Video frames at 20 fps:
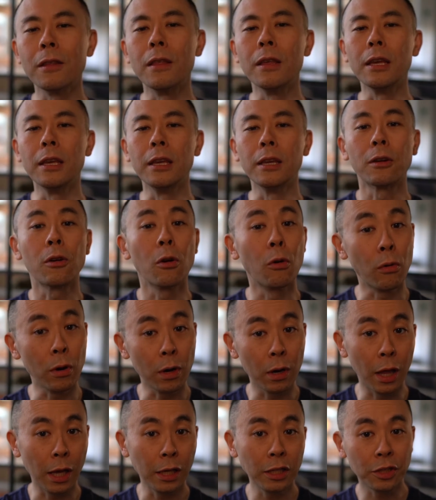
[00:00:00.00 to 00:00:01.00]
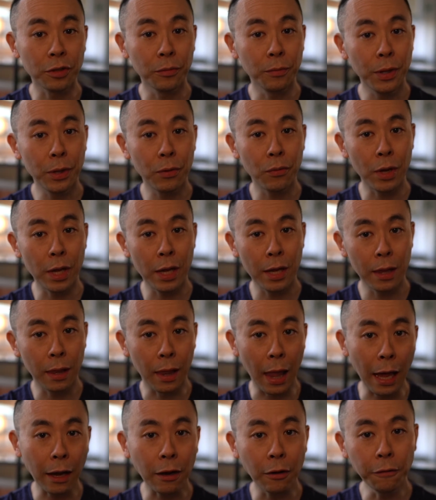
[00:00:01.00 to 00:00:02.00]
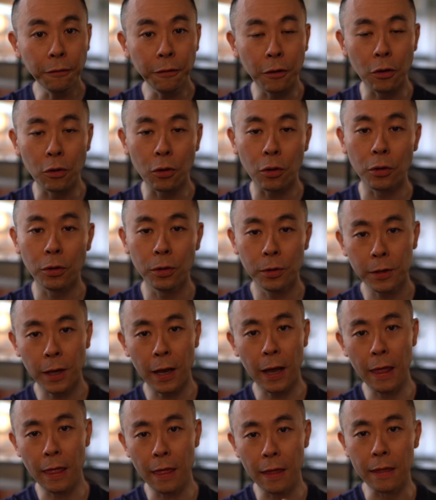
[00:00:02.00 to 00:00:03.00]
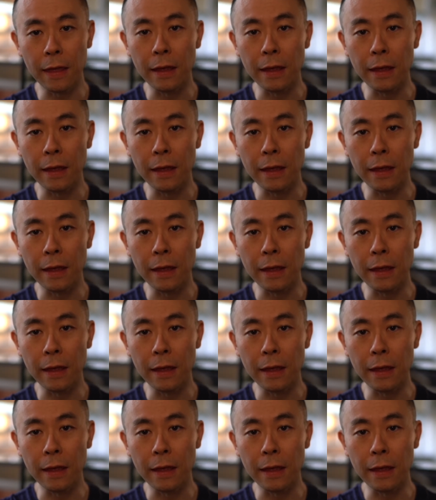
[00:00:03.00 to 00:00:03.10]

The correlation between lack of focus and